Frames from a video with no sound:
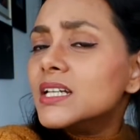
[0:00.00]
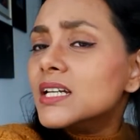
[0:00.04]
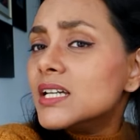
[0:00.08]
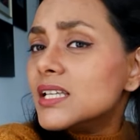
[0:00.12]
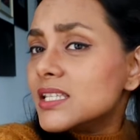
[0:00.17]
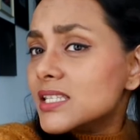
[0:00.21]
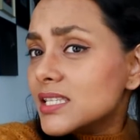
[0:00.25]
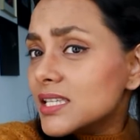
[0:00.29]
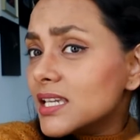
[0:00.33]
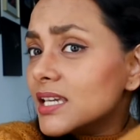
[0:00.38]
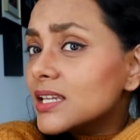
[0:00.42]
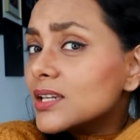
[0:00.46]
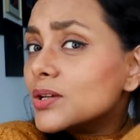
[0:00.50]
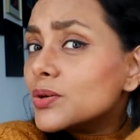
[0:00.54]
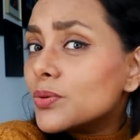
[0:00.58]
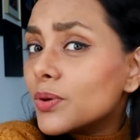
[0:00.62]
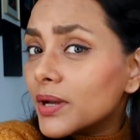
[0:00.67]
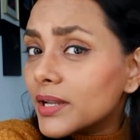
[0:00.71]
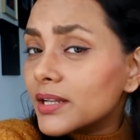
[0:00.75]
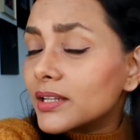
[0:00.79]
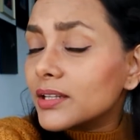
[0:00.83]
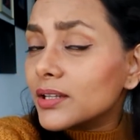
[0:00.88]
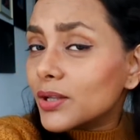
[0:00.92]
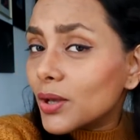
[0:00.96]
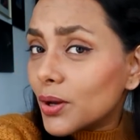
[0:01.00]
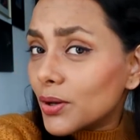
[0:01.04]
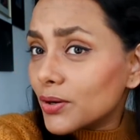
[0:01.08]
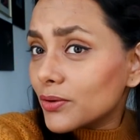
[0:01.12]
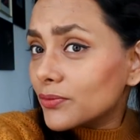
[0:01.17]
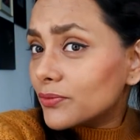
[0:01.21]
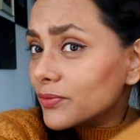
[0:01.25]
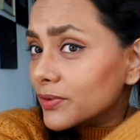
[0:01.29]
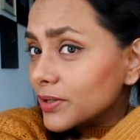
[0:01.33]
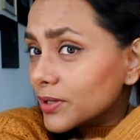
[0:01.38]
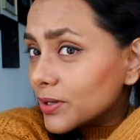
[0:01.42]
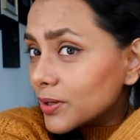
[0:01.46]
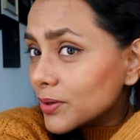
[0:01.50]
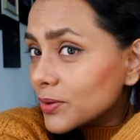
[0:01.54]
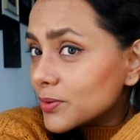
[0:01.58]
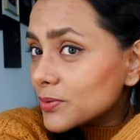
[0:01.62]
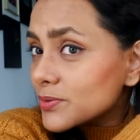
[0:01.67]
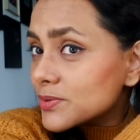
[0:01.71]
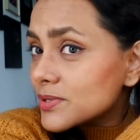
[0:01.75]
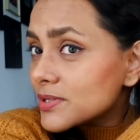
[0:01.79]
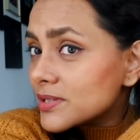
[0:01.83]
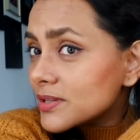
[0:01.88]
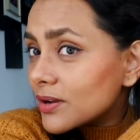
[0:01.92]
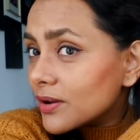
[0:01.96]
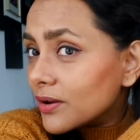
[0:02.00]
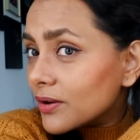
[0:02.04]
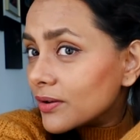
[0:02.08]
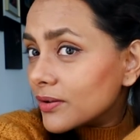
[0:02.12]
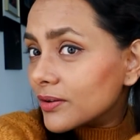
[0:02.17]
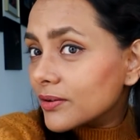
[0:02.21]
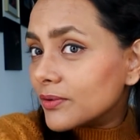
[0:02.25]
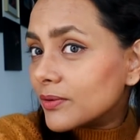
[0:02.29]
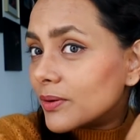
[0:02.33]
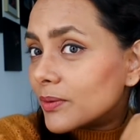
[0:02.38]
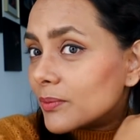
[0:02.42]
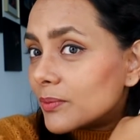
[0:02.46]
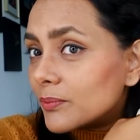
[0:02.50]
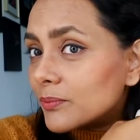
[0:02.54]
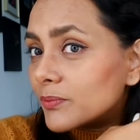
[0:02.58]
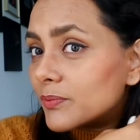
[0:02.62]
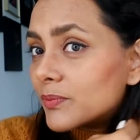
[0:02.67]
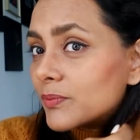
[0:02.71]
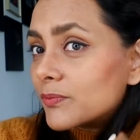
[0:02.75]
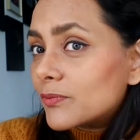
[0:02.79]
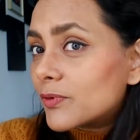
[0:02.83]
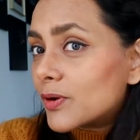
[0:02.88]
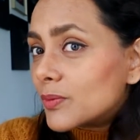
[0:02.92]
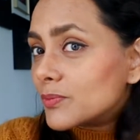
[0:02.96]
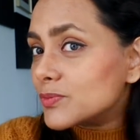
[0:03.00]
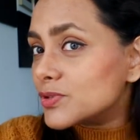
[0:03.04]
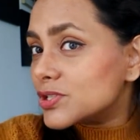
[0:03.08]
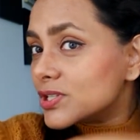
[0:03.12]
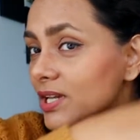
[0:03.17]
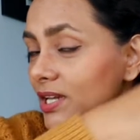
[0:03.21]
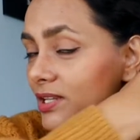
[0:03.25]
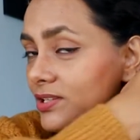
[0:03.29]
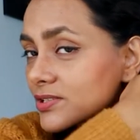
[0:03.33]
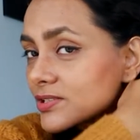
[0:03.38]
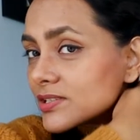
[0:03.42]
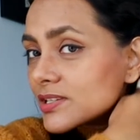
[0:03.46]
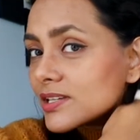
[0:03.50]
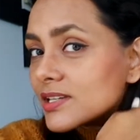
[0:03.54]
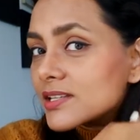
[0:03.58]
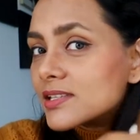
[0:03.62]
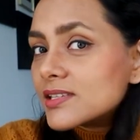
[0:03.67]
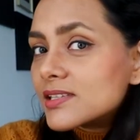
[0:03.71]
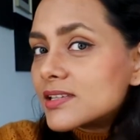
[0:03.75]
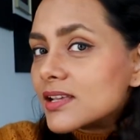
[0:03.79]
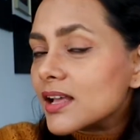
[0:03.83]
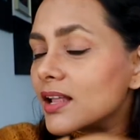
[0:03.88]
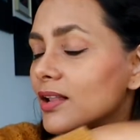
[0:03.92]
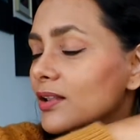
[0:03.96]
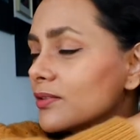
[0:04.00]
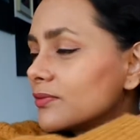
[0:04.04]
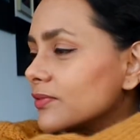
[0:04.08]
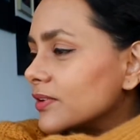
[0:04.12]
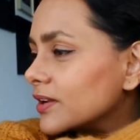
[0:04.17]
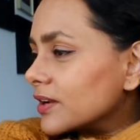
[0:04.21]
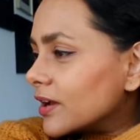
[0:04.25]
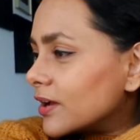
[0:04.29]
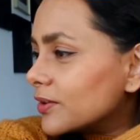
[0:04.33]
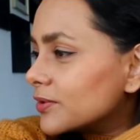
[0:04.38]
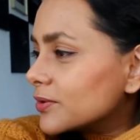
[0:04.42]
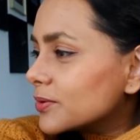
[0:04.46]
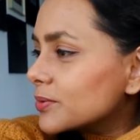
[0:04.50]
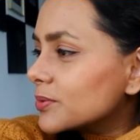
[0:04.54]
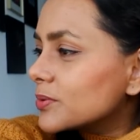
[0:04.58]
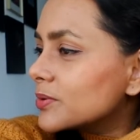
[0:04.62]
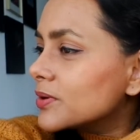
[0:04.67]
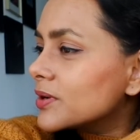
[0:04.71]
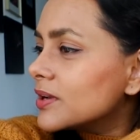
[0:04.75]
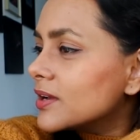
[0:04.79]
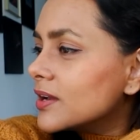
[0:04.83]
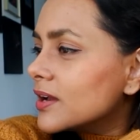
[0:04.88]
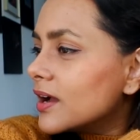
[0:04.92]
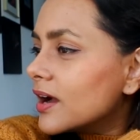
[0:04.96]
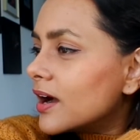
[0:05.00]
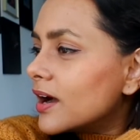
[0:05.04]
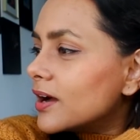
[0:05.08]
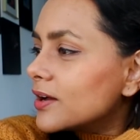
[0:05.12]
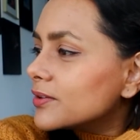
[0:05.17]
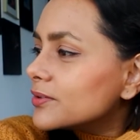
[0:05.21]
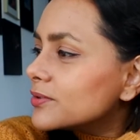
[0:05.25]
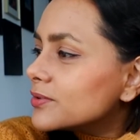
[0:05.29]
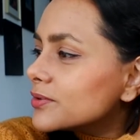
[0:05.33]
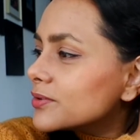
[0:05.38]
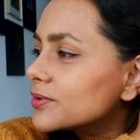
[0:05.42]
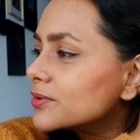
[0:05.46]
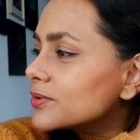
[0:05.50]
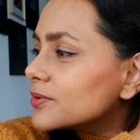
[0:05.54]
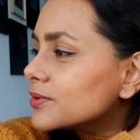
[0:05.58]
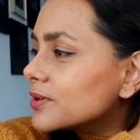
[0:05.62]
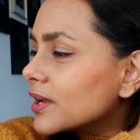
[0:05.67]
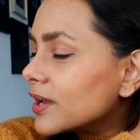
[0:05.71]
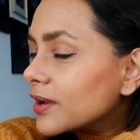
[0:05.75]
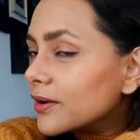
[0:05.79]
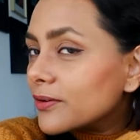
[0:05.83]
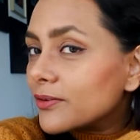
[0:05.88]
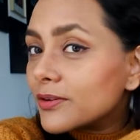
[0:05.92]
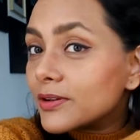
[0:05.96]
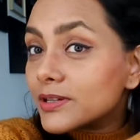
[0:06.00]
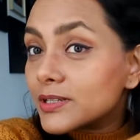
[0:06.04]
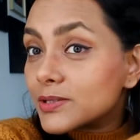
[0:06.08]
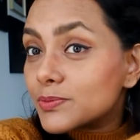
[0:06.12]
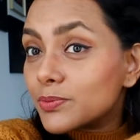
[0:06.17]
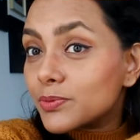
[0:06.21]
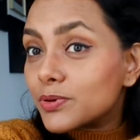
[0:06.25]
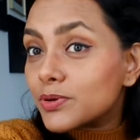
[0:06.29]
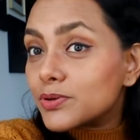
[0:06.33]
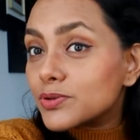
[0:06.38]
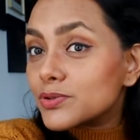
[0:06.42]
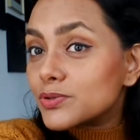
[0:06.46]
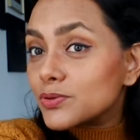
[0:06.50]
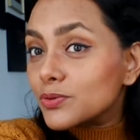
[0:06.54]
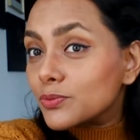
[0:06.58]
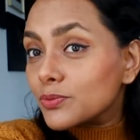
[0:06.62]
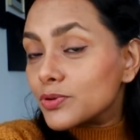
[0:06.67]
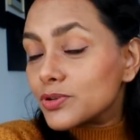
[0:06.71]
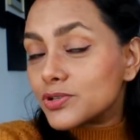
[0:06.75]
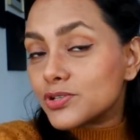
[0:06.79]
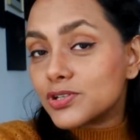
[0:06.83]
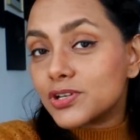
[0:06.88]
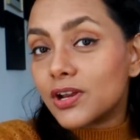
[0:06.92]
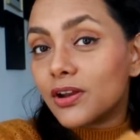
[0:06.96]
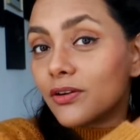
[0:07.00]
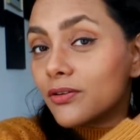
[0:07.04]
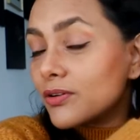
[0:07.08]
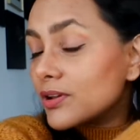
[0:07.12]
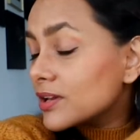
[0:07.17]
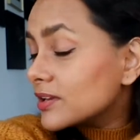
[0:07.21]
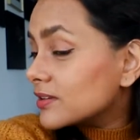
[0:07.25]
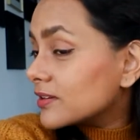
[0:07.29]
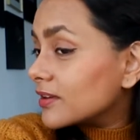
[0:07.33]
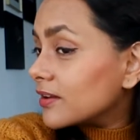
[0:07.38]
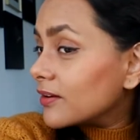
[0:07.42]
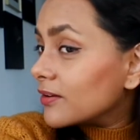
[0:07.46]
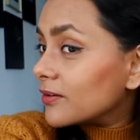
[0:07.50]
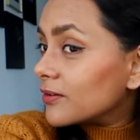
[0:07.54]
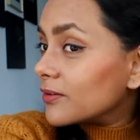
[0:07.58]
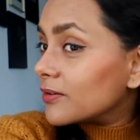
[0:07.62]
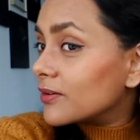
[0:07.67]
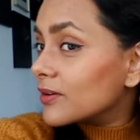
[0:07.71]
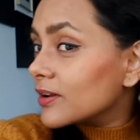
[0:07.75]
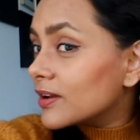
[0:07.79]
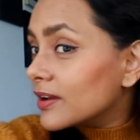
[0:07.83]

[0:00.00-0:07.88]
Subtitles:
seen quite a lot of videos from GHD itself and other hair experts who were sharing their